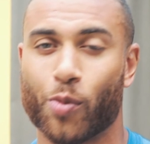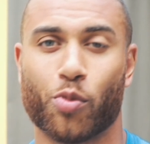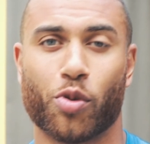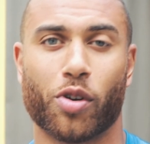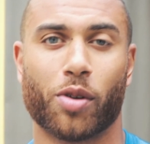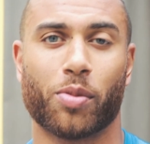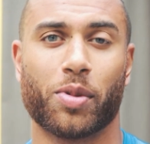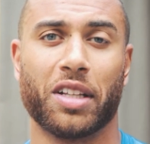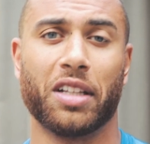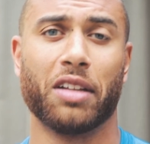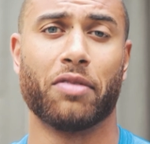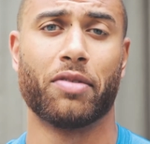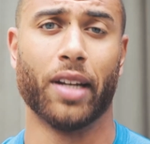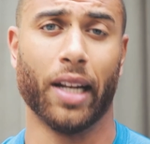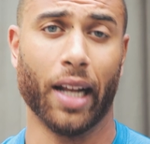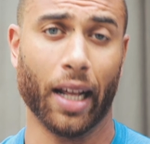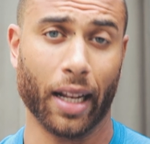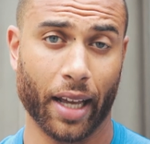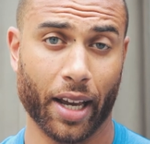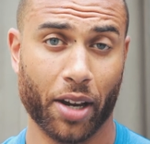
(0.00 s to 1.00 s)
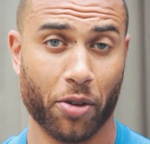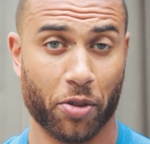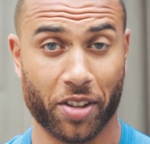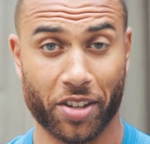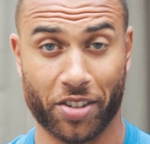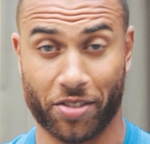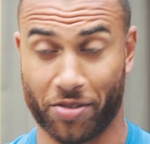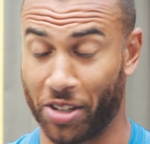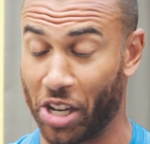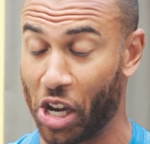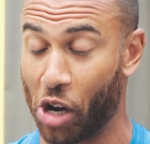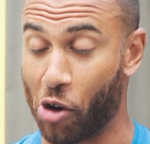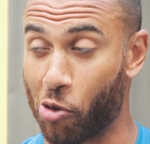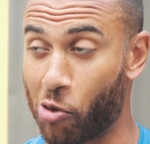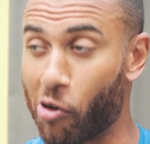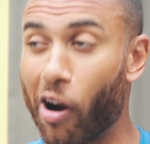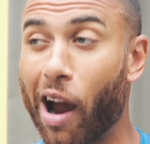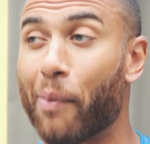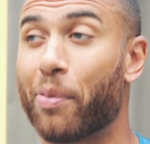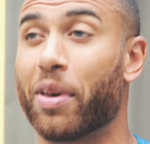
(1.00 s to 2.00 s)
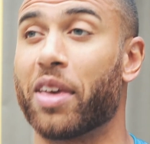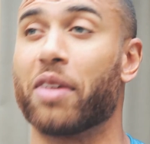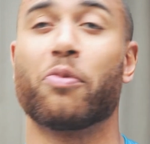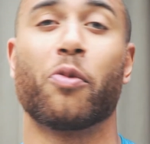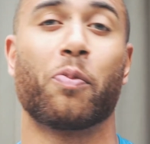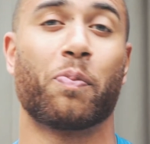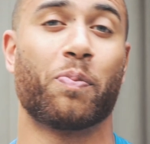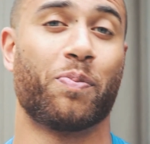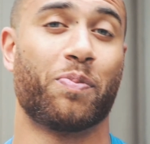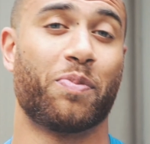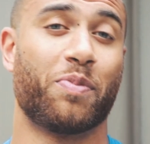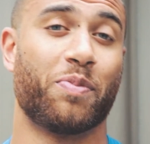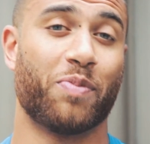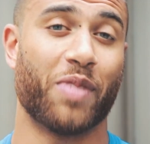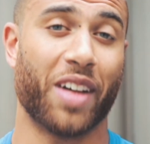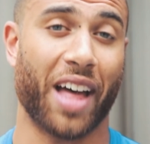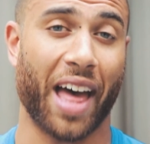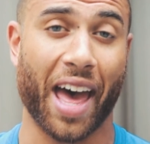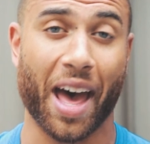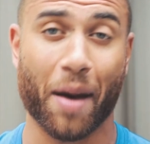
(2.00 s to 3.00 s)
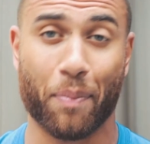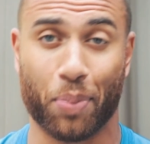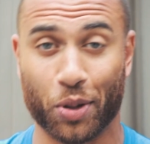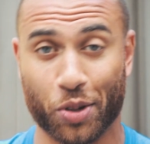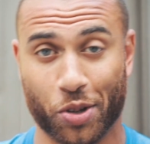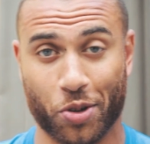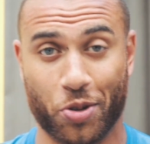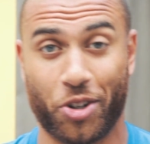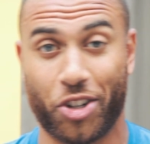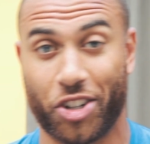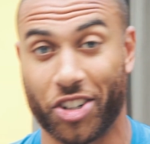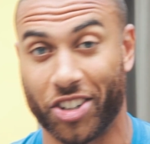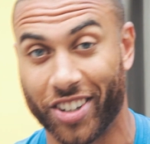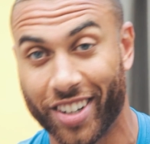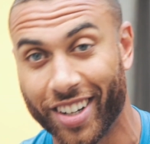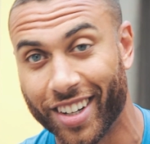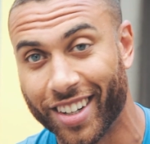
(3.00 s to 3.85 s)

Probably living in LA with this crappy air pollution.